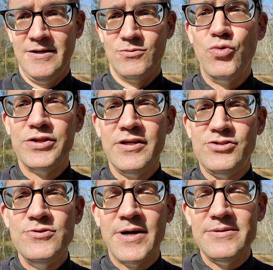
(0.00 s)
Would that
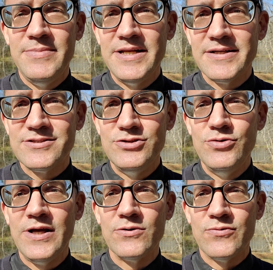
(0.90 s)
you might meet us
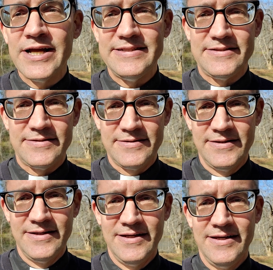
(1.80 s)
doing right,
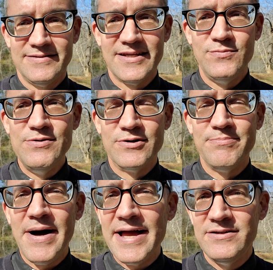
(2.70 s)
that we were
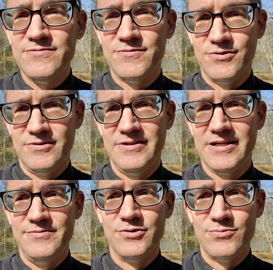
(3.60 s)
mindful
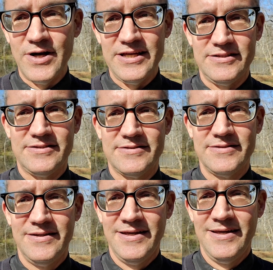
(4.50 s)
of your ways.
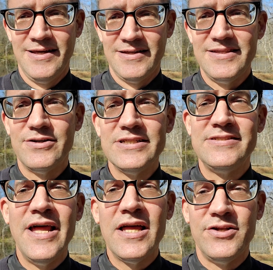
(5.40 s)
There is
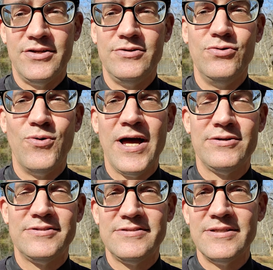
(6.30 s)
none who
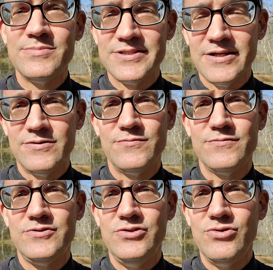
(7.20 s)
rouses himself
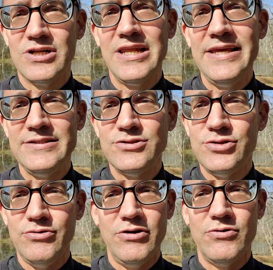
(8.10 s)
to cling to
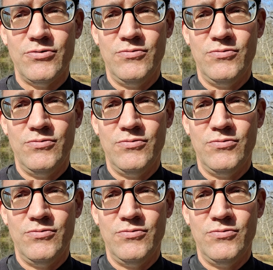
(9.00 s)
you.